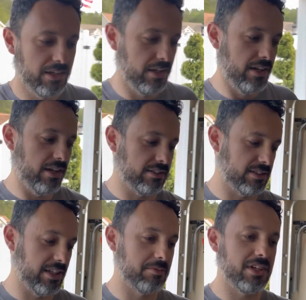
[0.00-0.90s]
at the
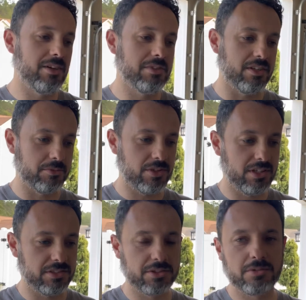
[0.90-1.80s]
same time that I'm trying
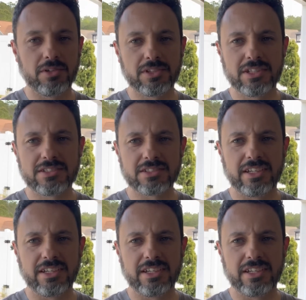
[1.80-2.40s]
to do all this,